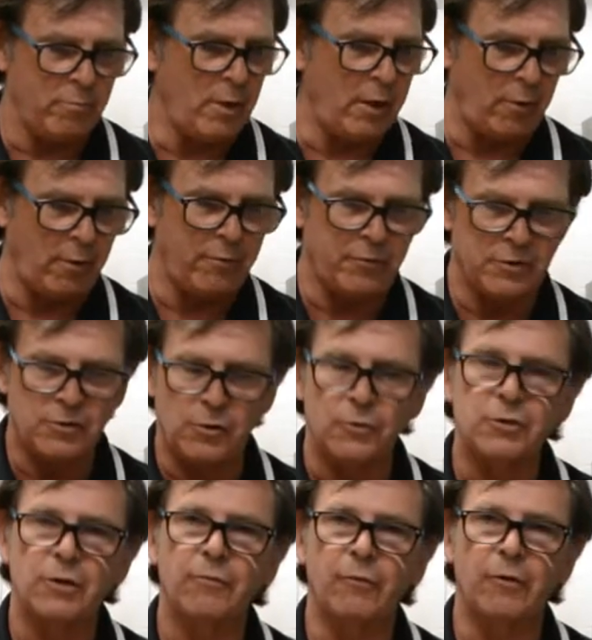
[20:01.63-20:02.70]
not only for
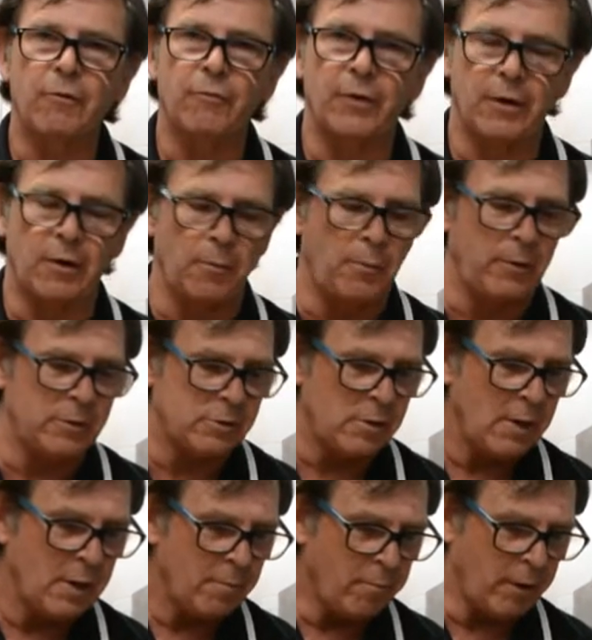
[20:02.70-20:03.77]
searching for the fingerprints,
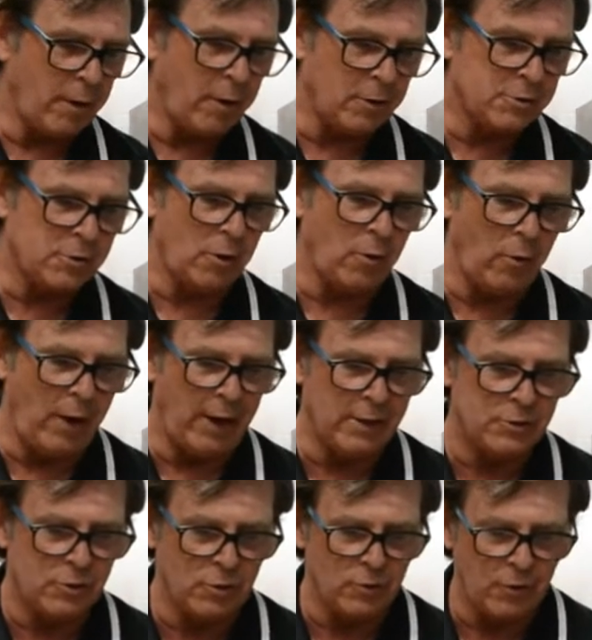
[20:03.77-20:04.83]
but also
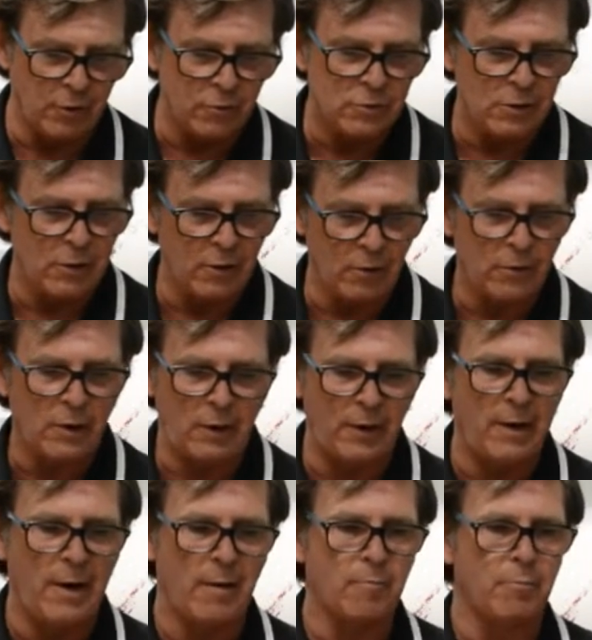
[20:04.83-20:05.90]
as you're using your
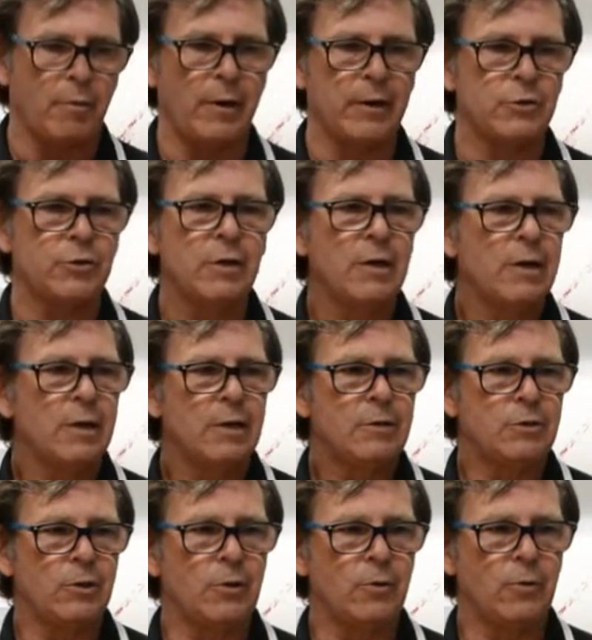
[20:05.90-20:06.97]
clean out brush
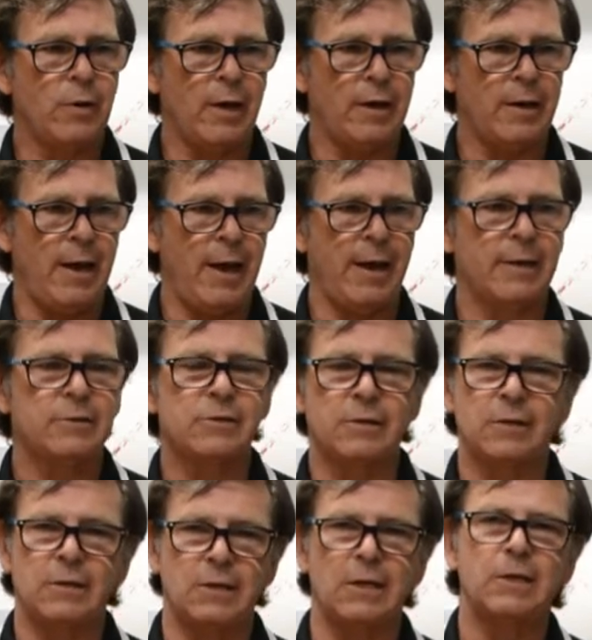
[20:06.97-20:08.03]
to enhance
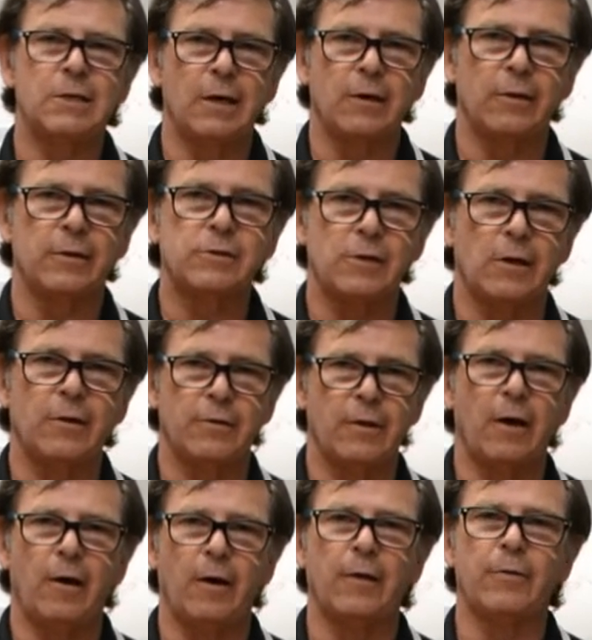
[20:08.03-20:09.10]
the detail that's
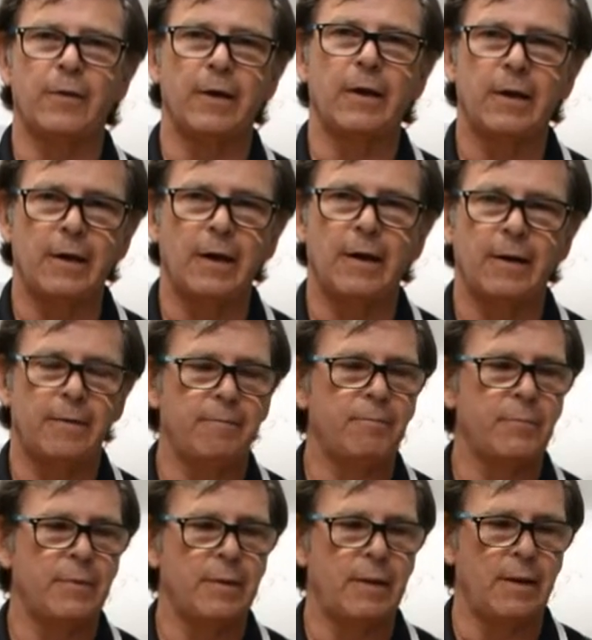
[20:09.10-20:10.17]
on
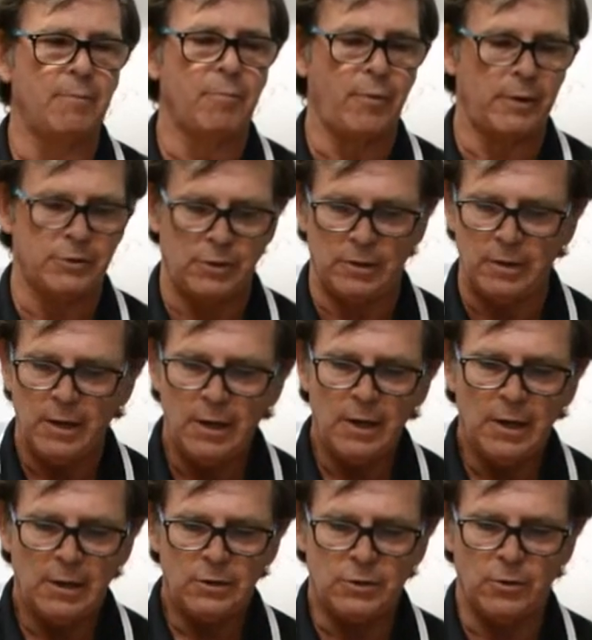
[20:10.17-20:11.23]
the impression,
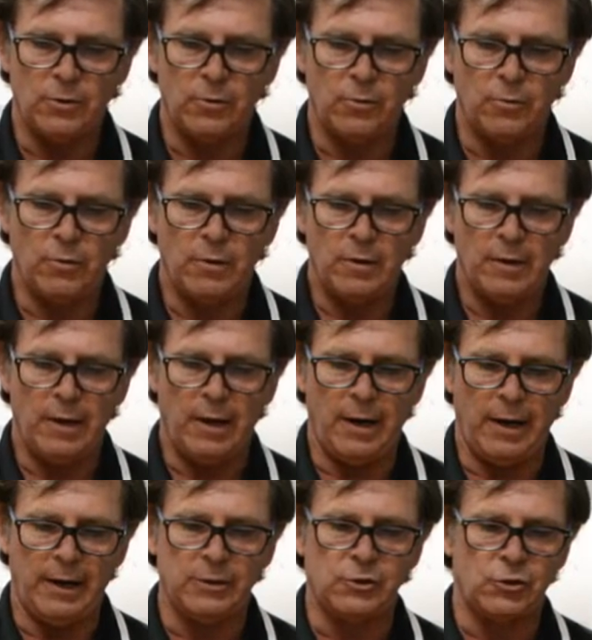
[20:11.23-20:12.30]
to
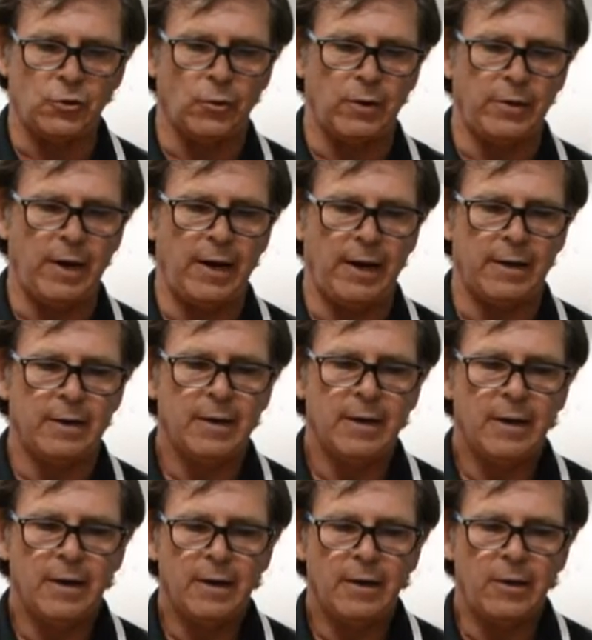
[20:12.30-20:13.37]
ensure
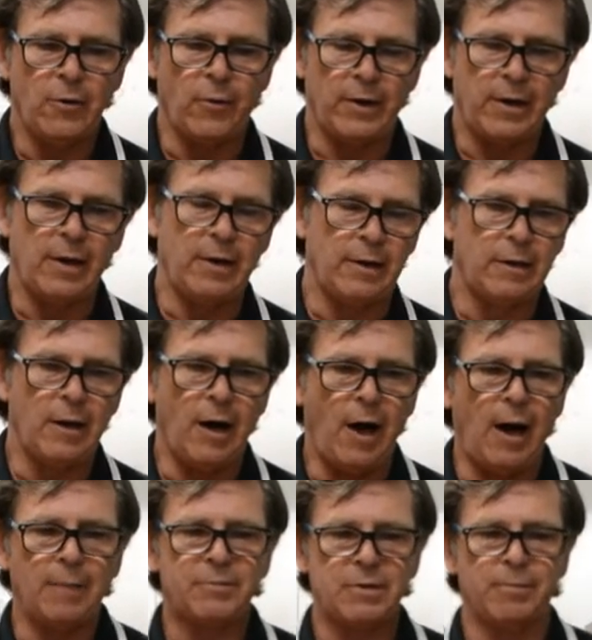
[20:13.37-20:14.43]
that you are getting the
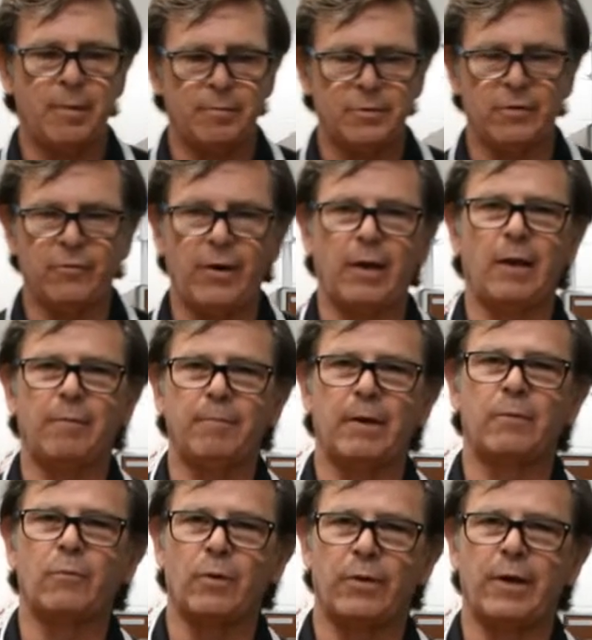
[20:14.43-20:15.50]
optimum
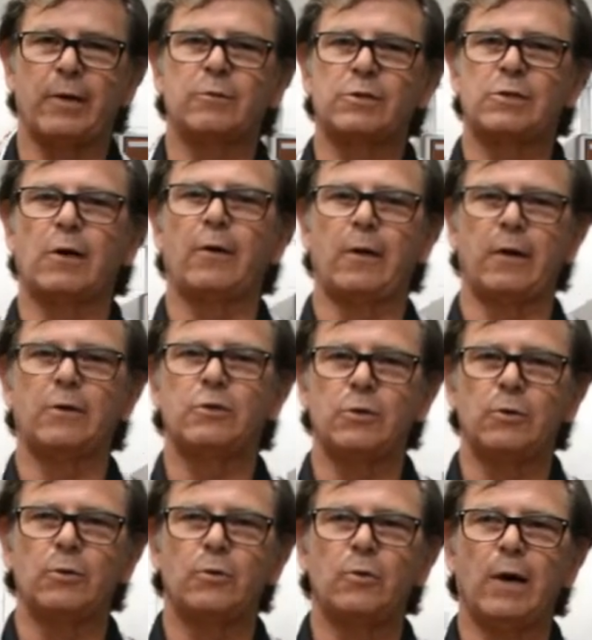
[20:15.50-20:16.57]
development without starting
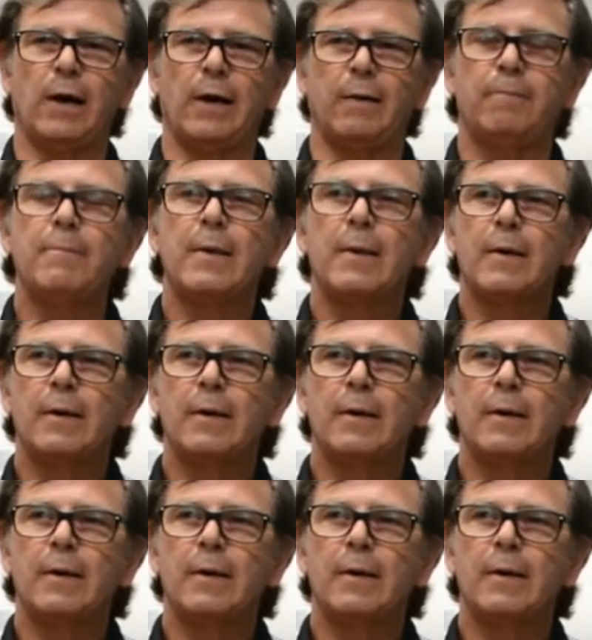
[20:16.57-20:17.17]
to